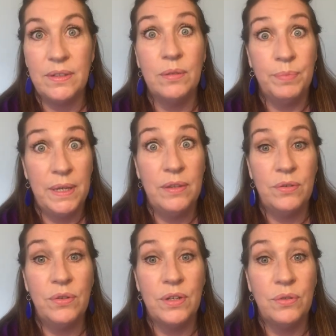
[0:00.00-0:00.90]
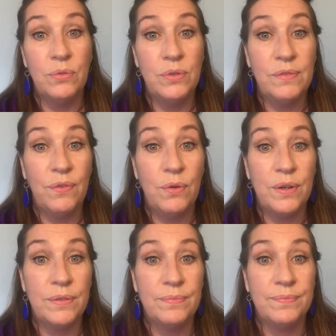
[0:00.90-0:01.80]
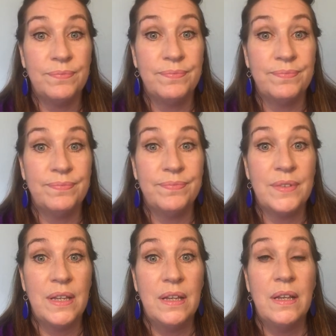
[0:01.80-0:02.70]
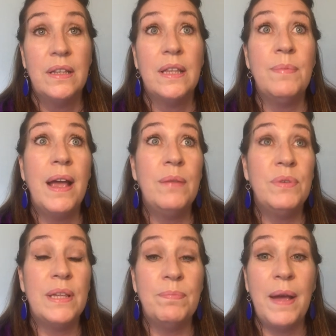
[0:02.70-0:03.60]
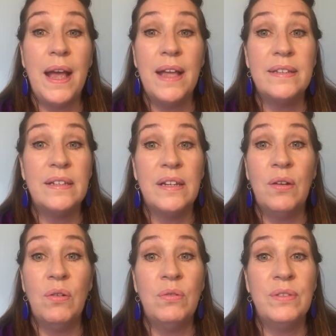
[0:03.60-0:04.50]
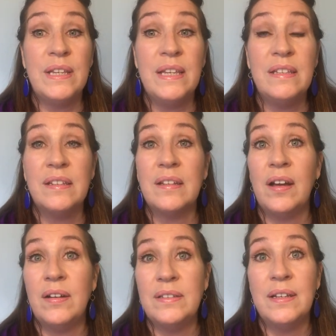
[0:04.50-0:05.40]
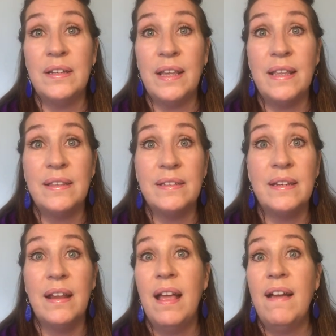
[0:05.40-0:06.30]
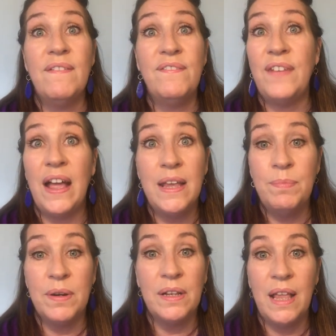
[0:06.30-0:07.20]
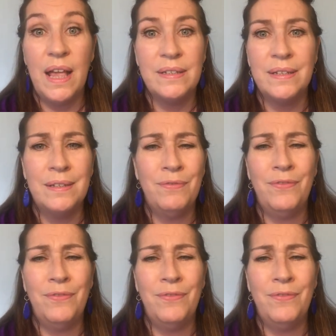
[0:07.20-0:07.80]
you'll pay through your nose for. The man with the pattern and all these curtain lengths and fiberglass is